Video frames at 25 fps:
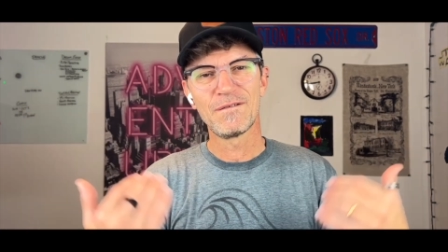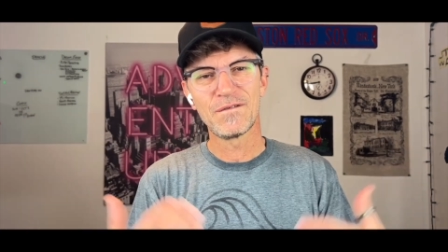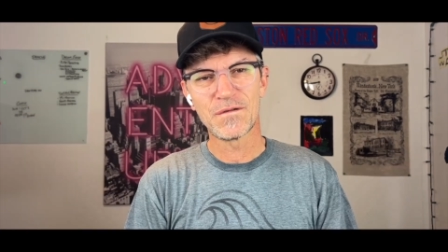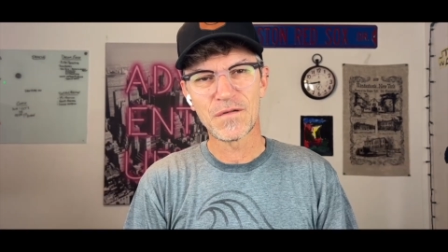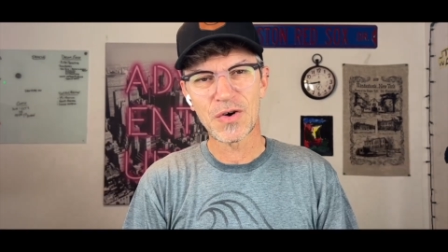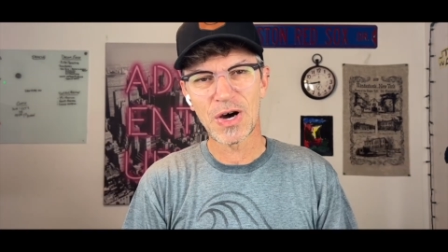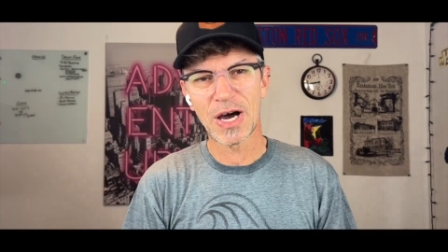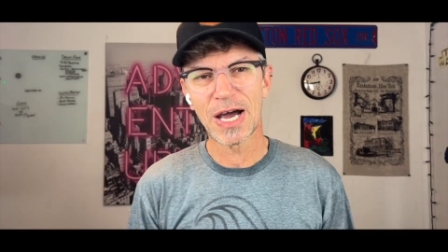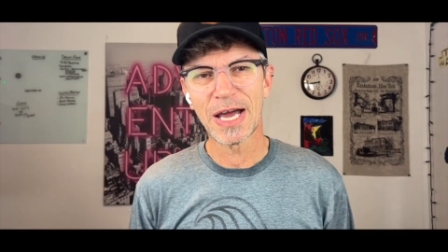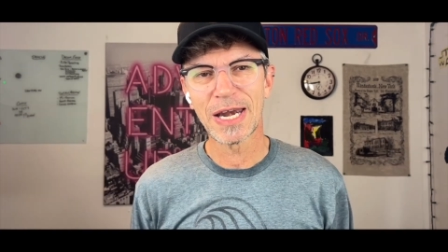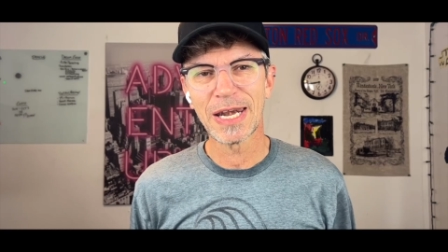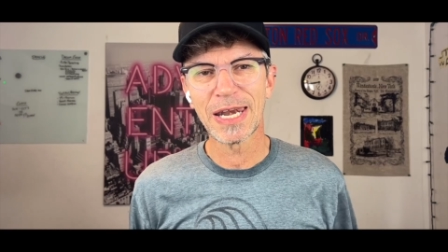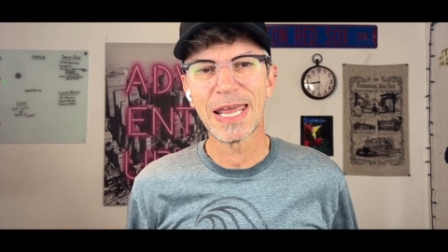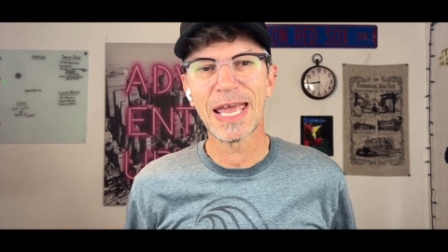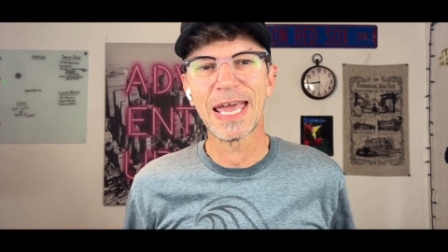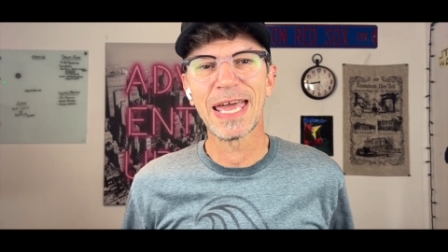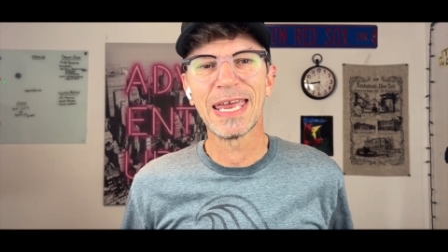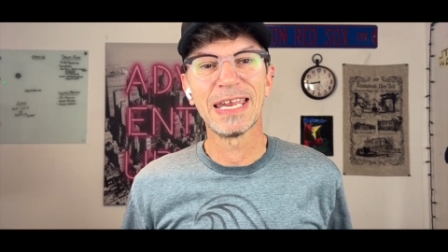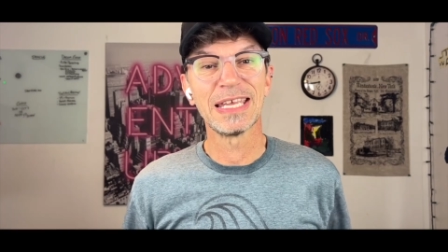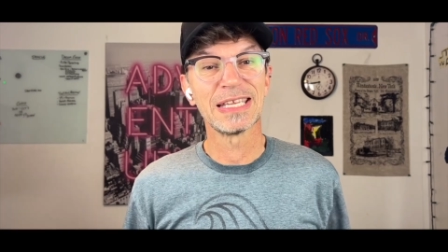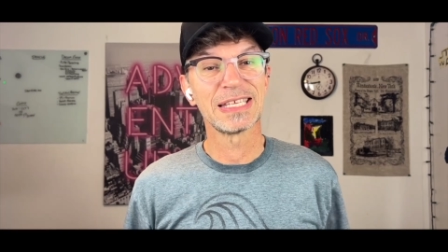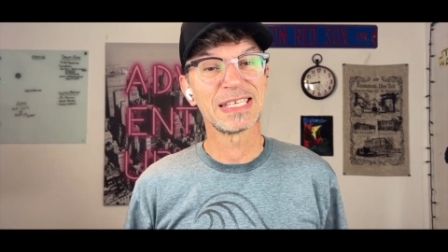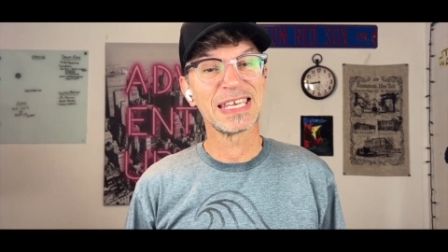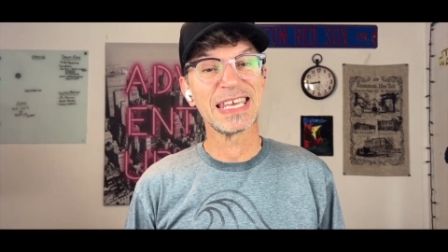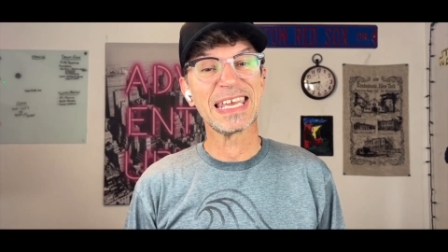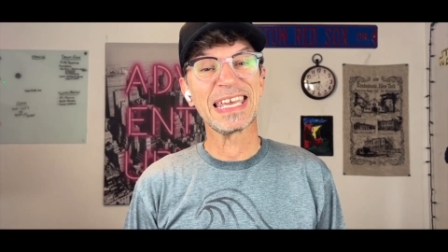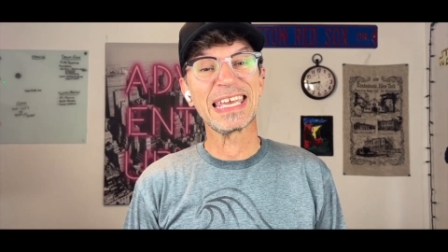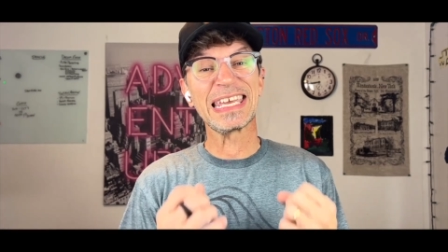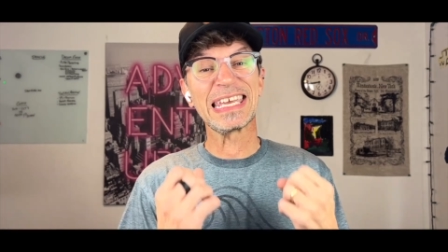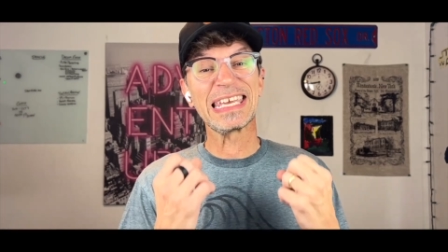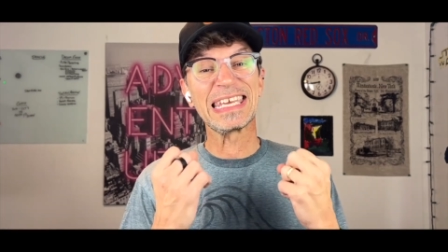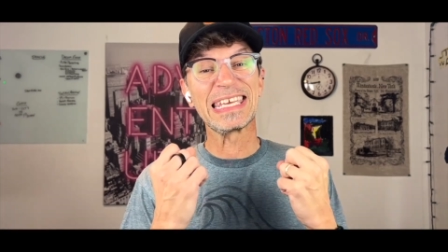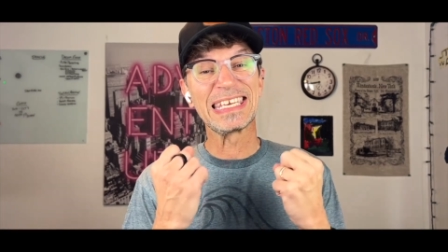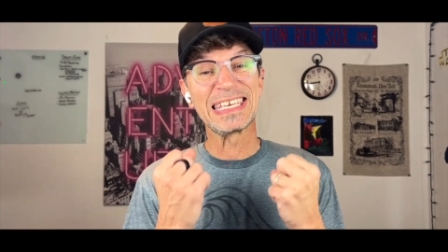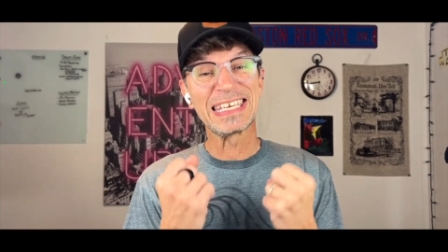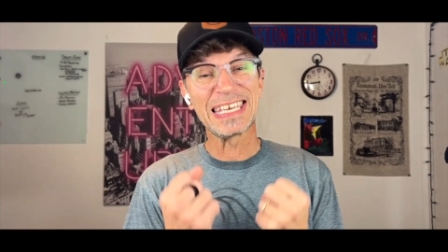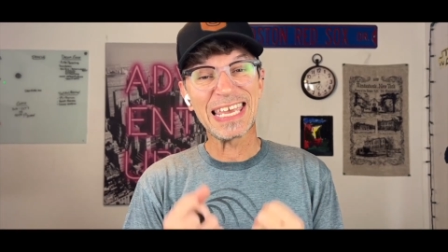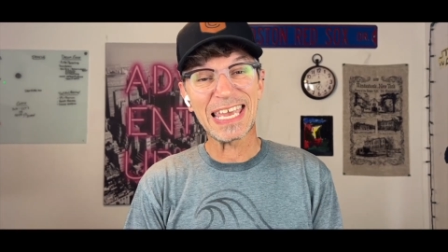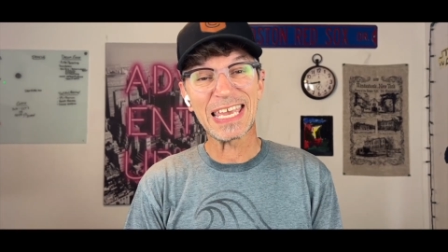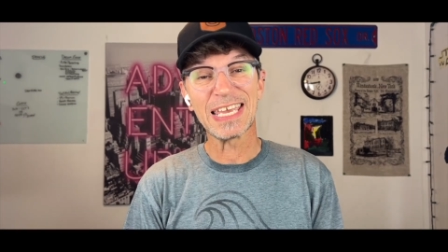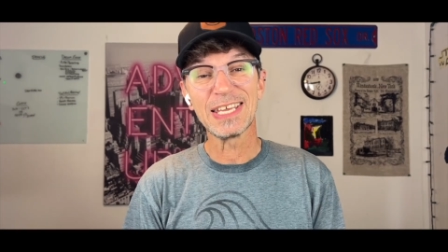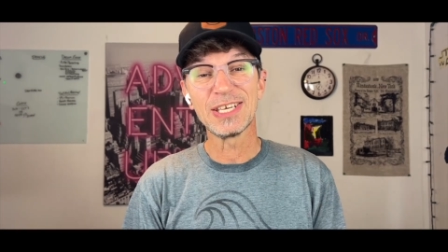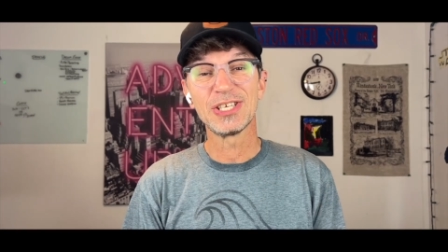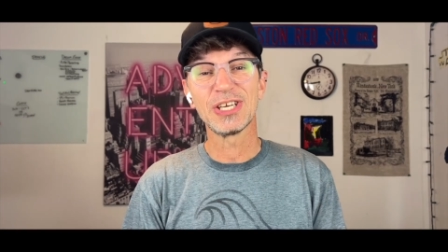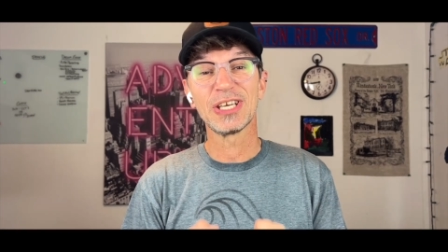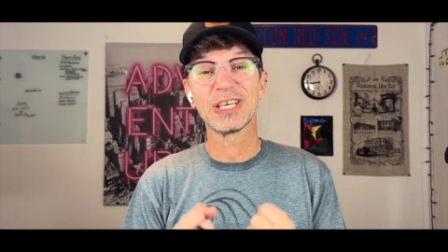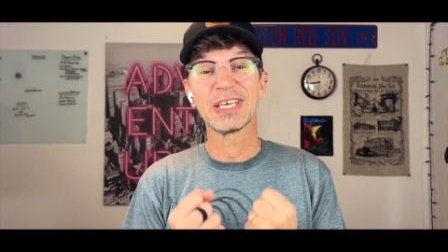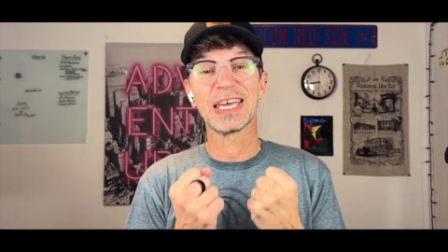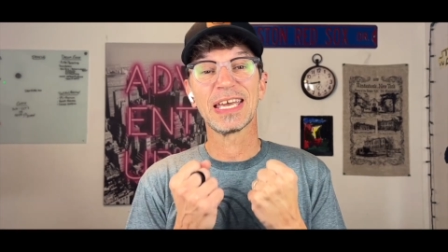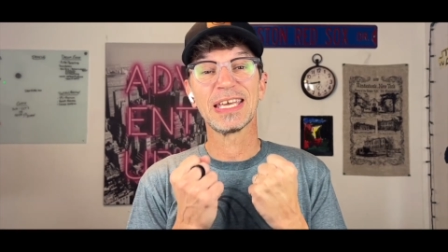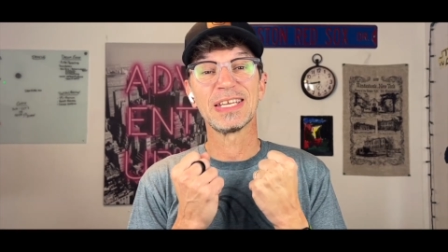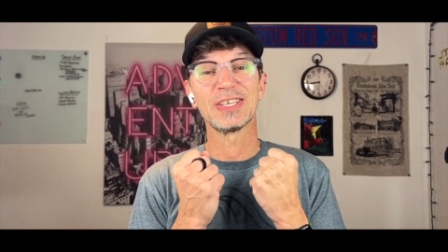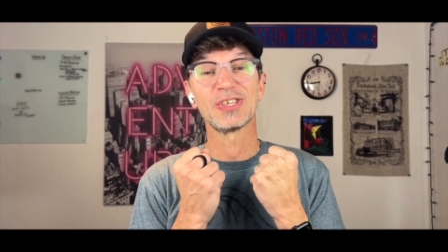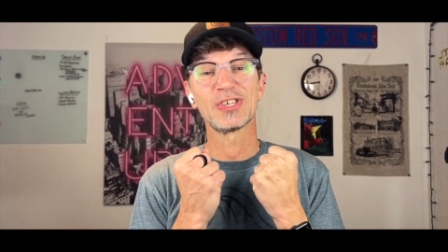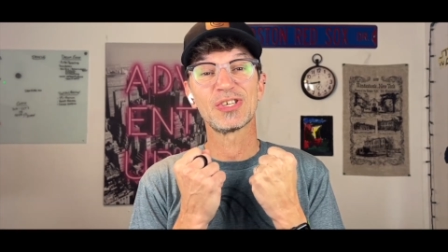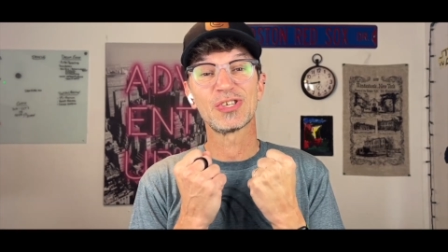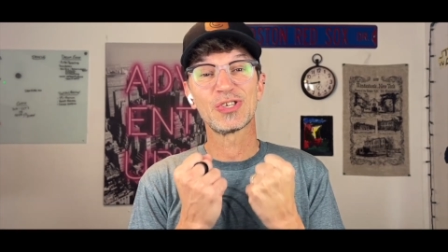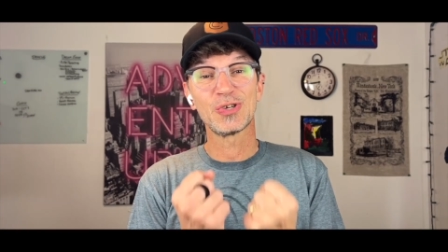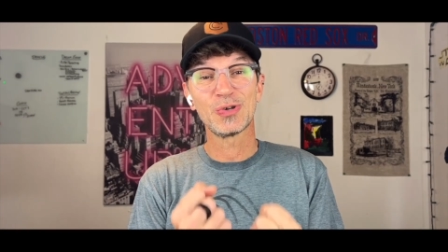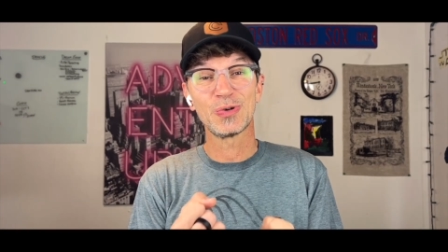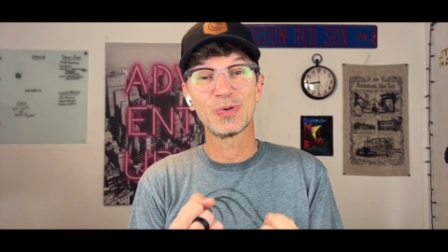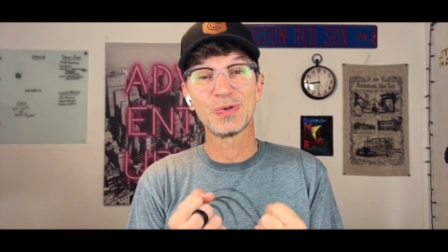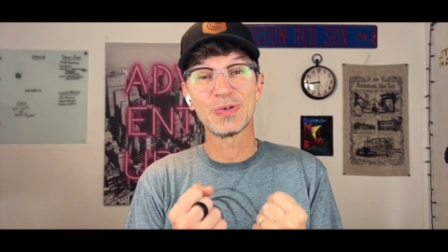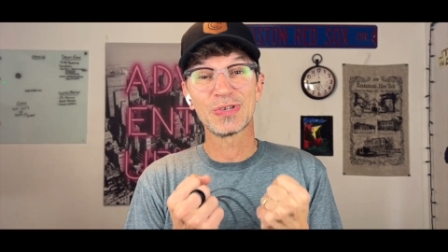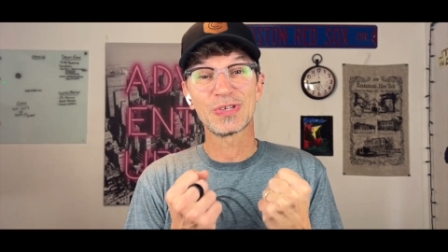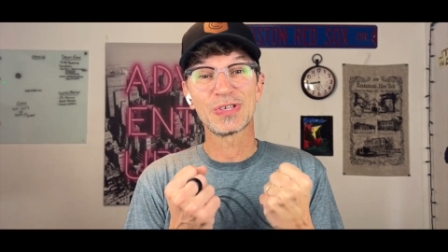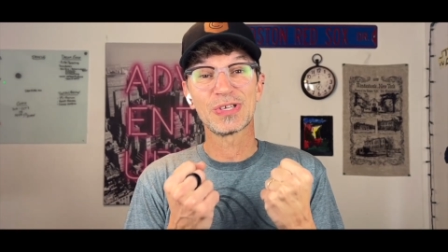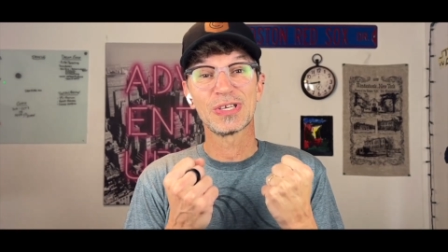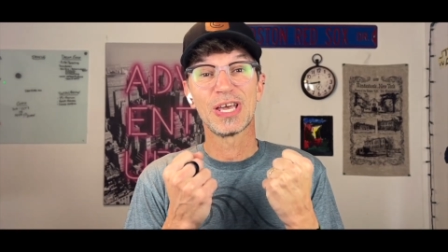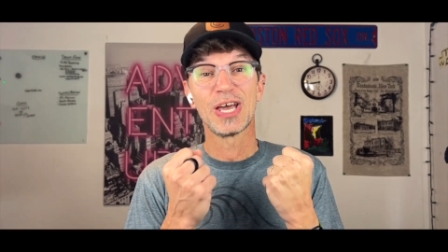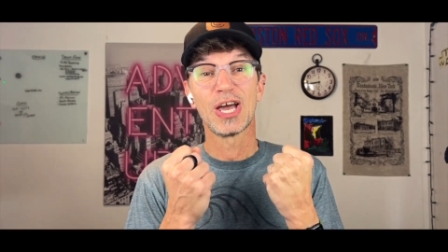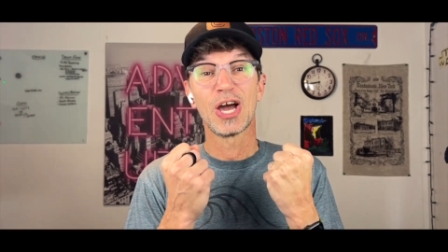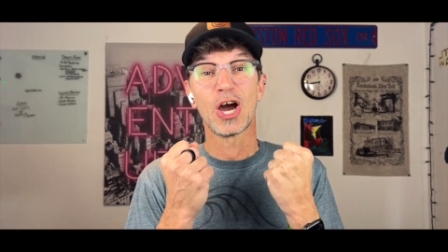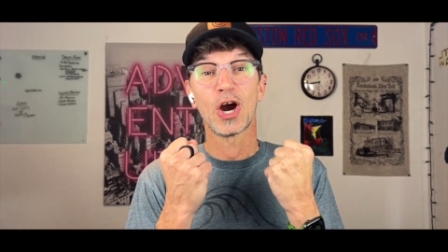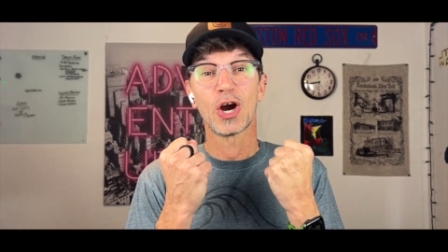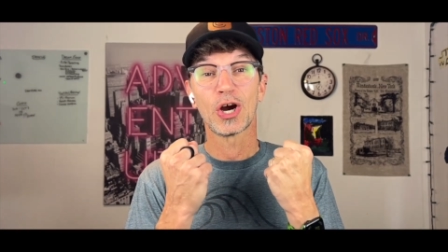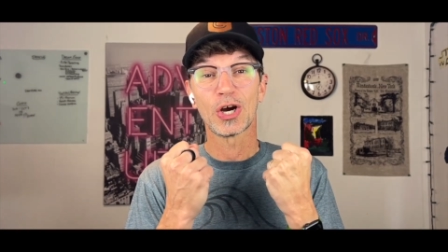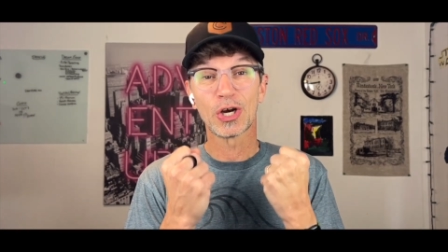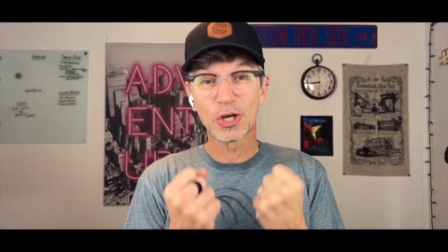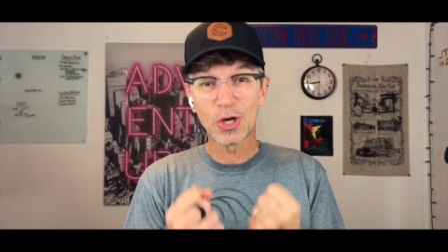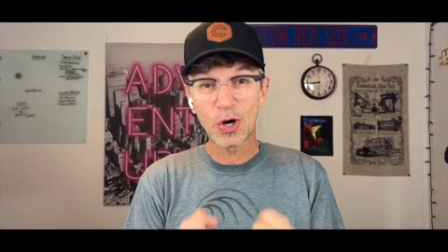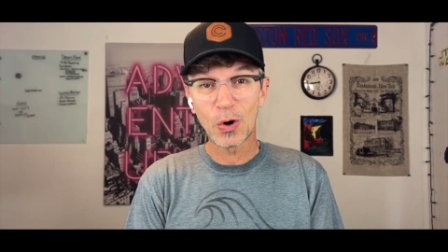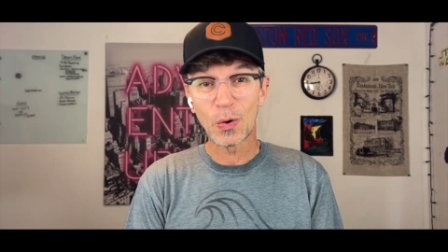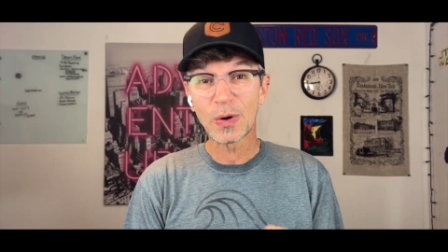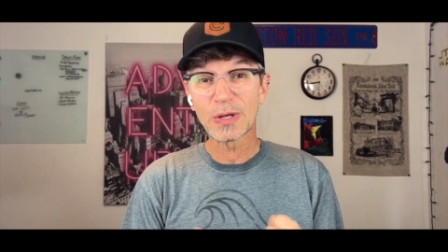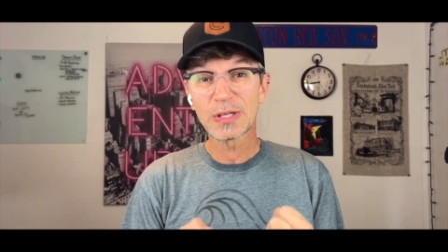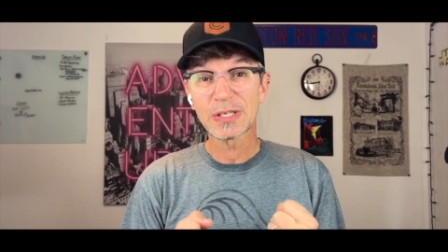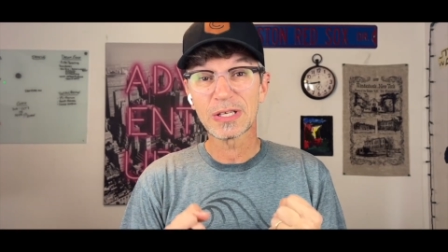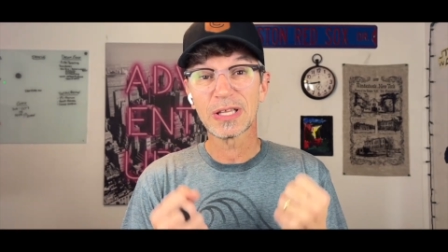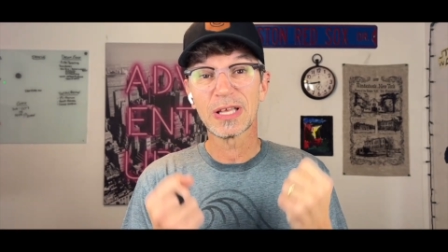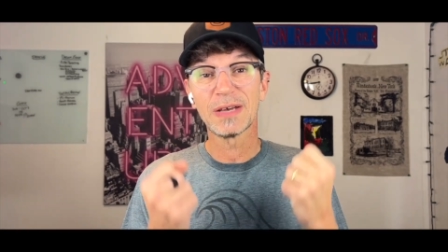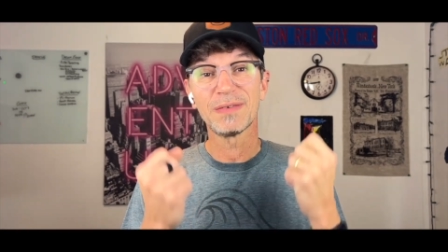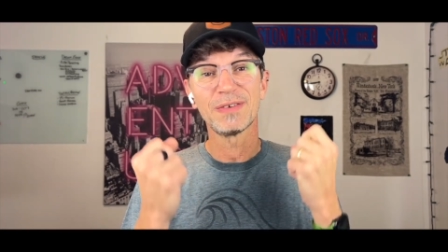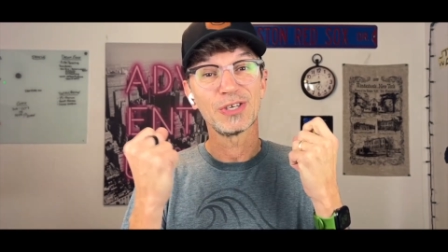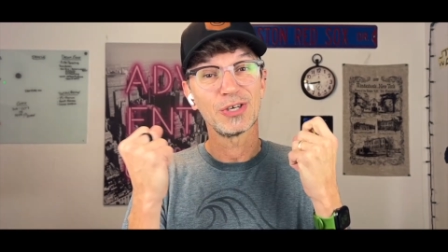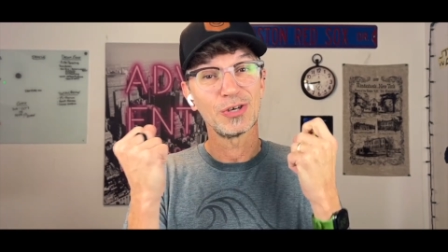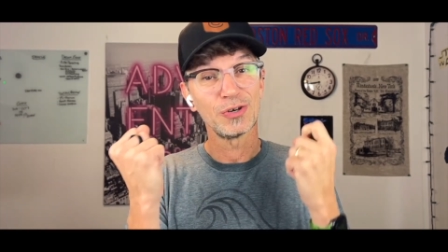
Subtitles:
fun, and it's engaging, and students are going to love it.